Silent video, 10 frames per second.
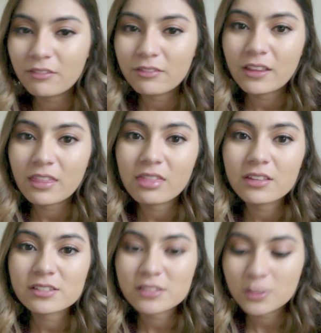of
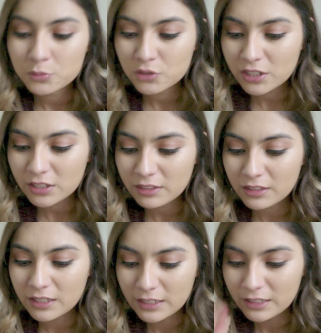the
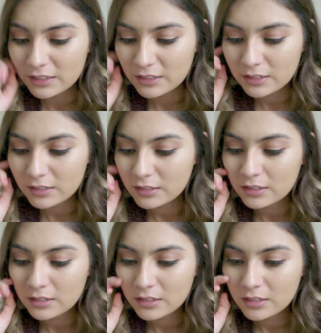subject that
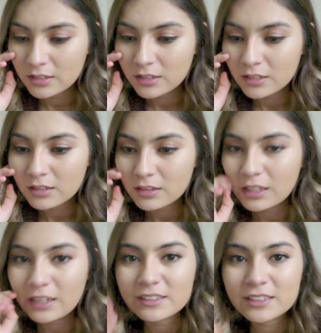
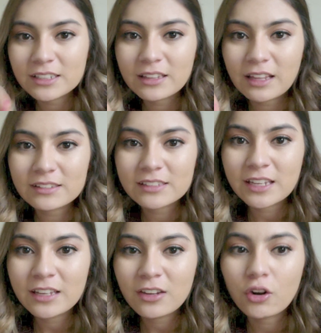I did
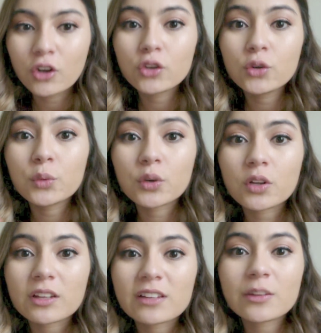that day on
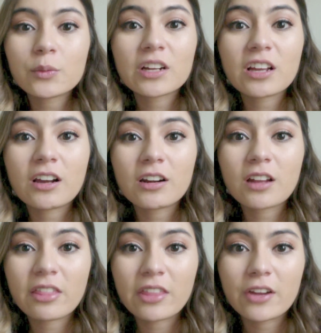Uworld and see what I
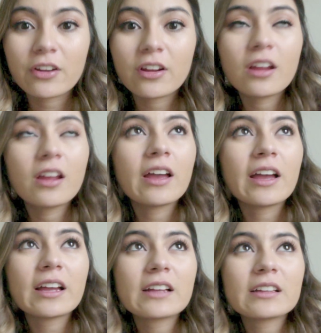got on there.
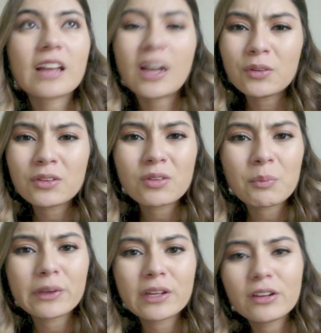And I
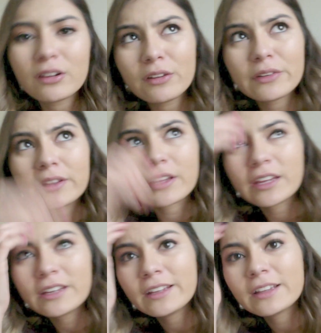was doing pretty
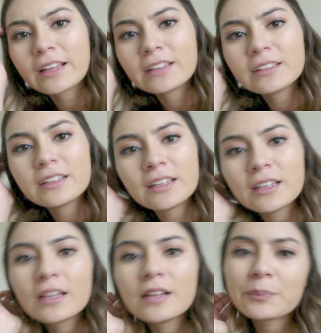good, like 80,
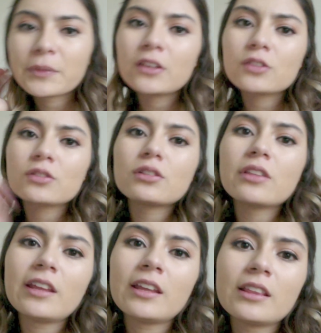90.
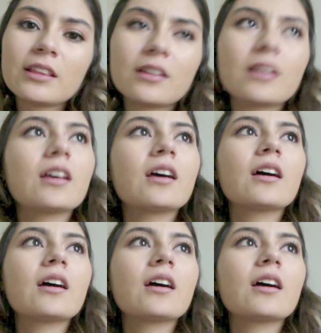So then,